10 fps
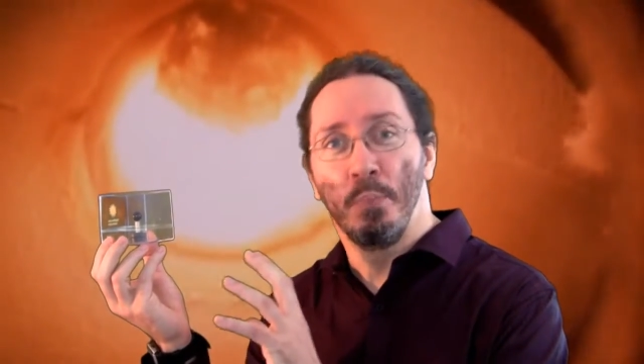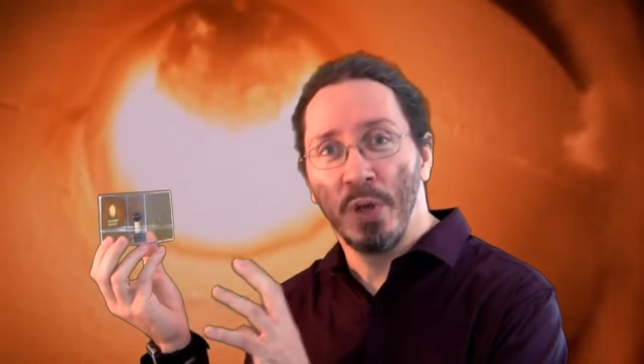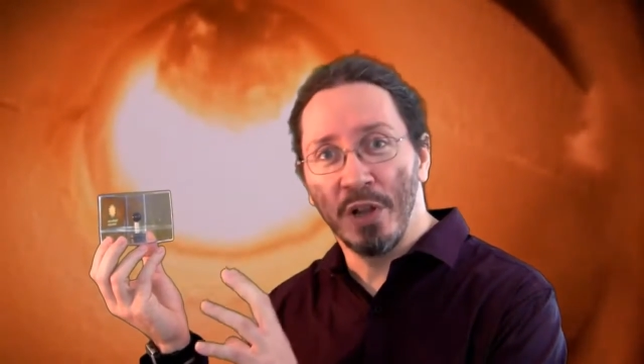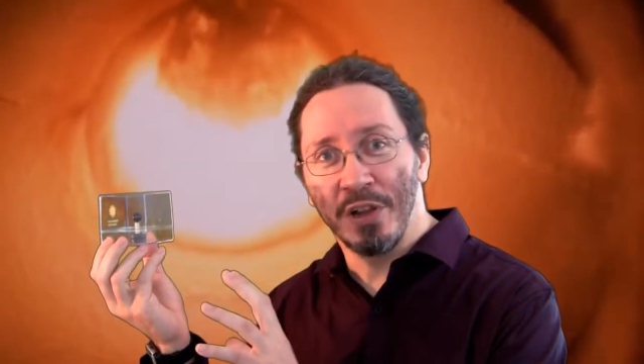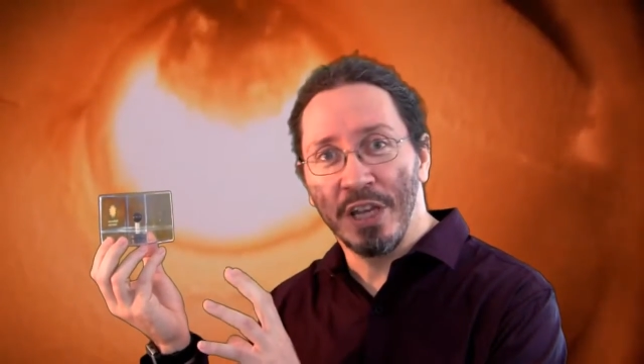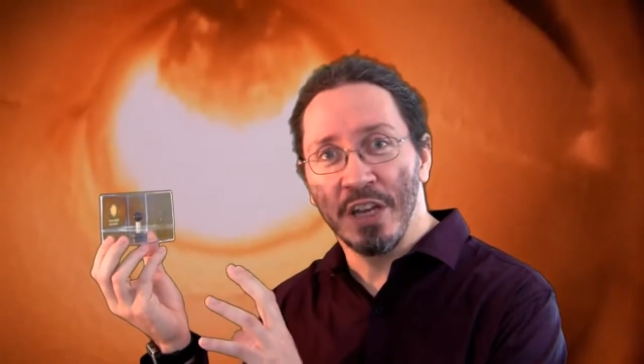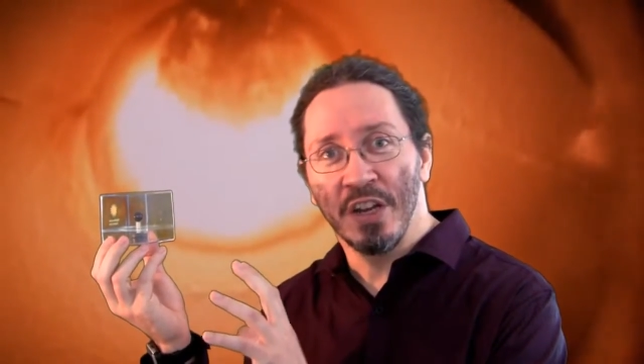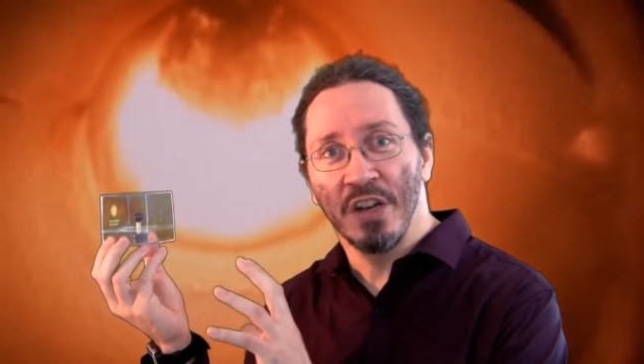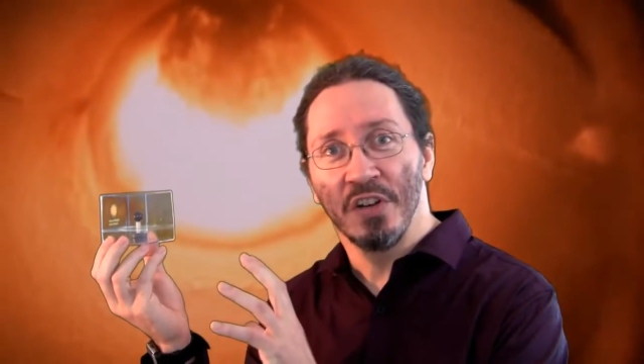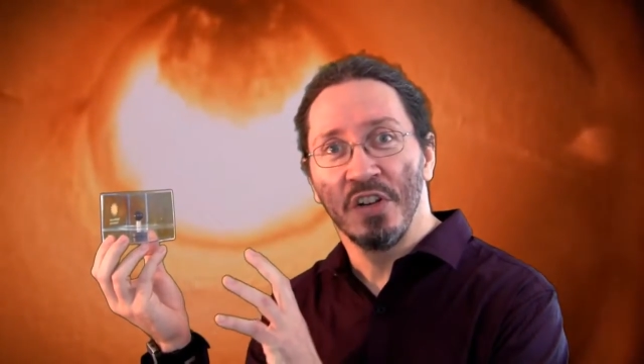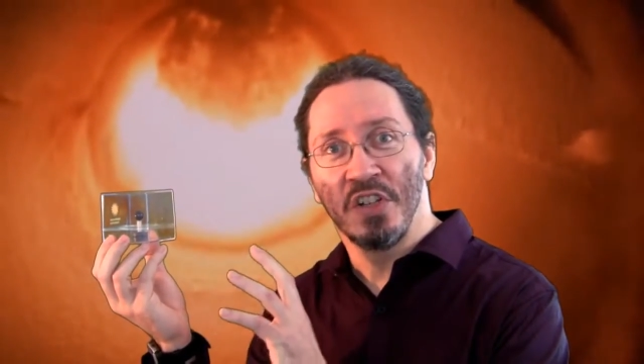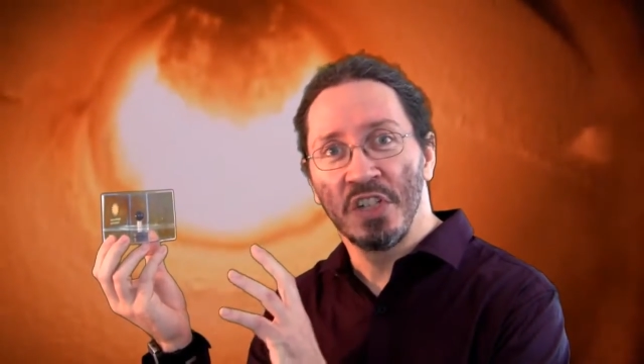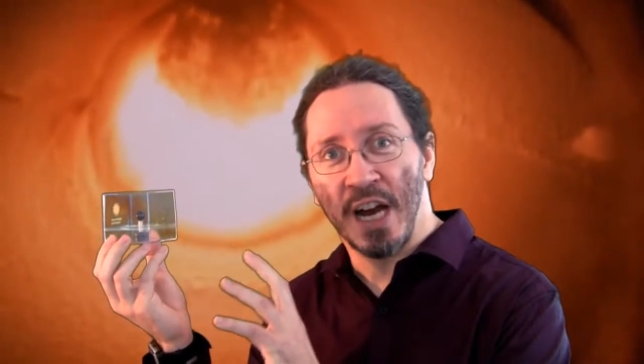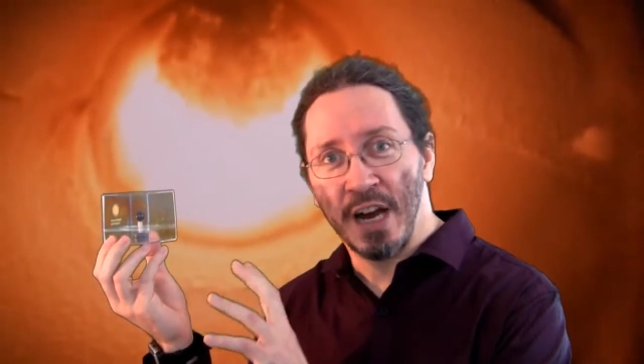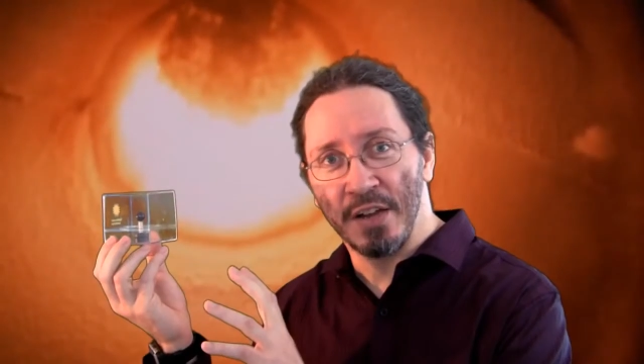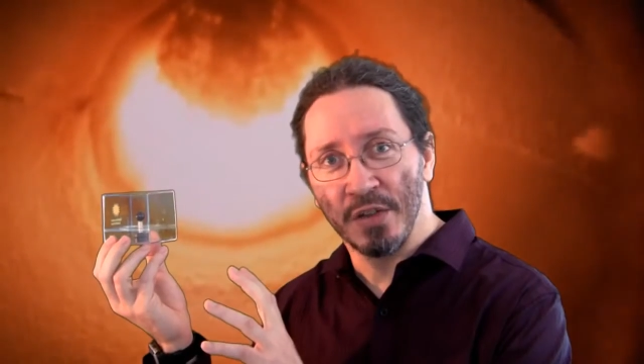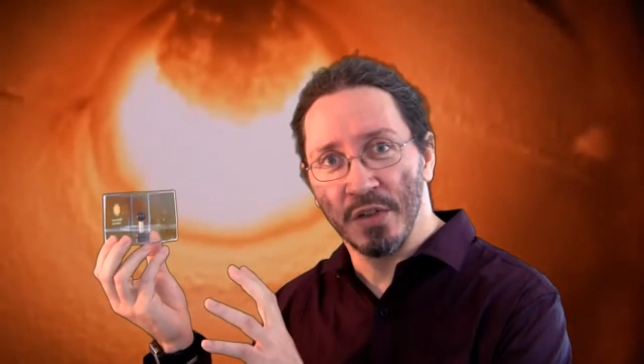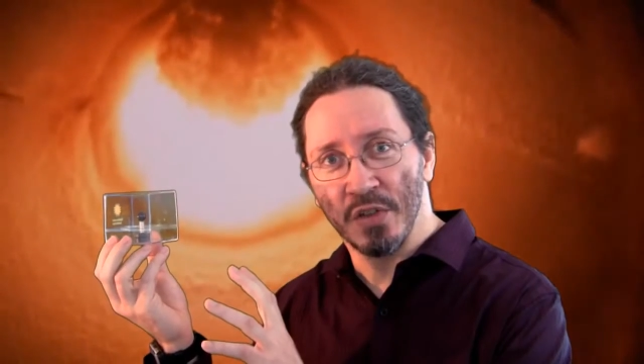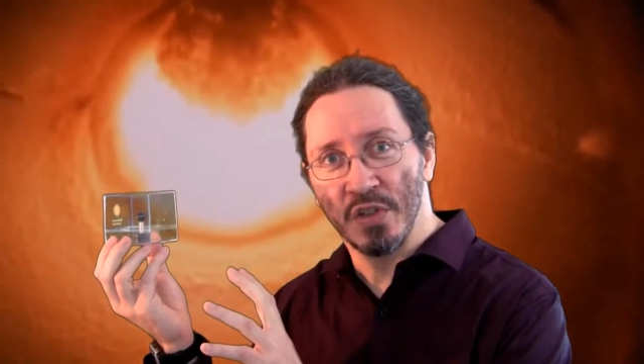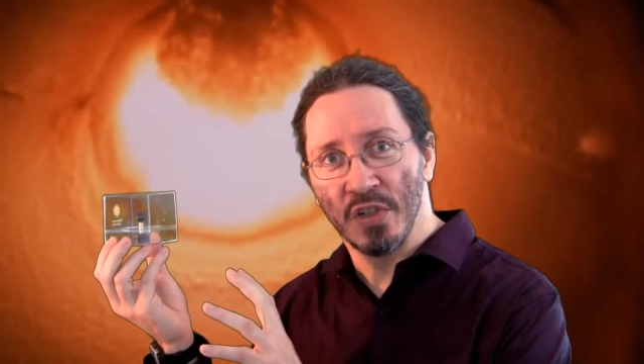billion
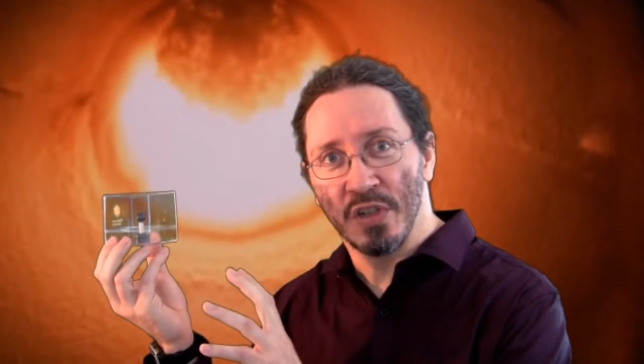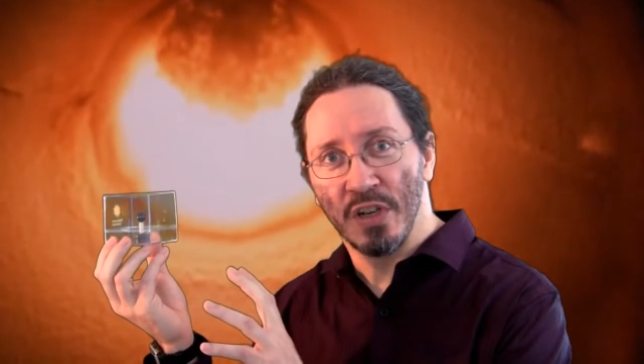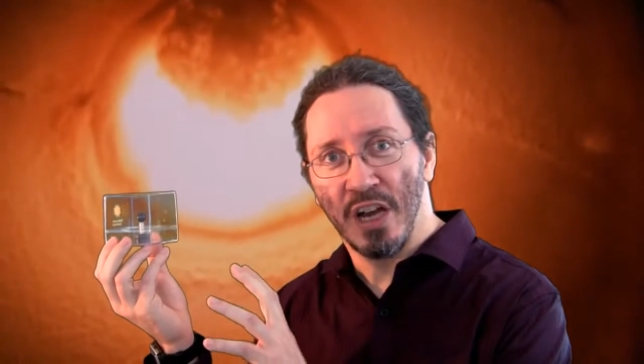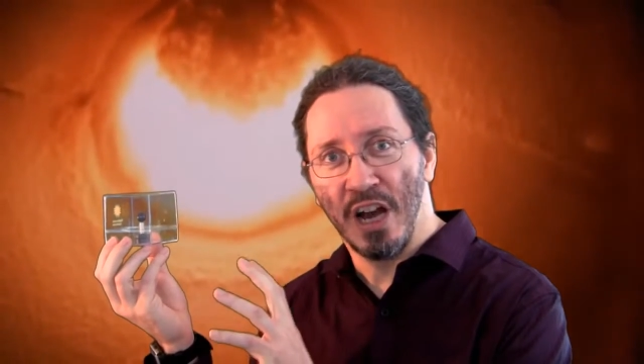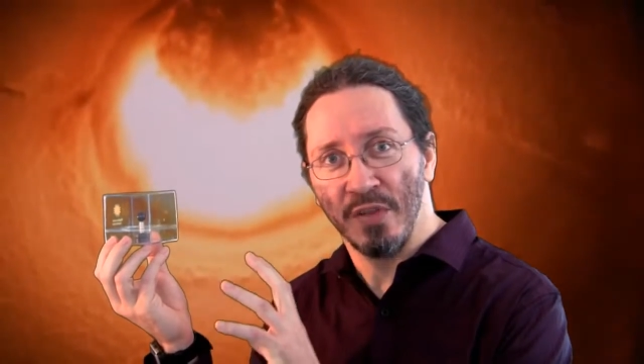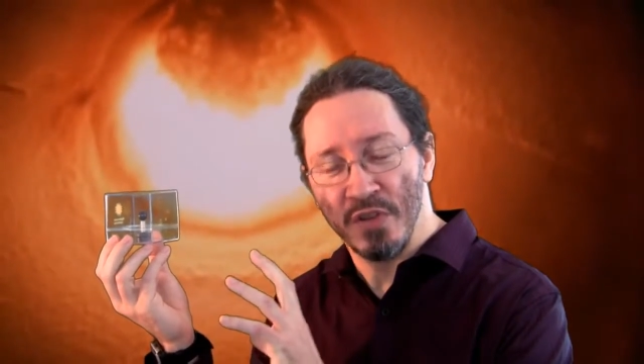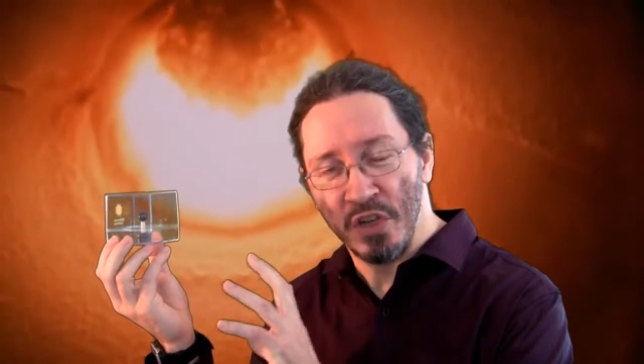tons of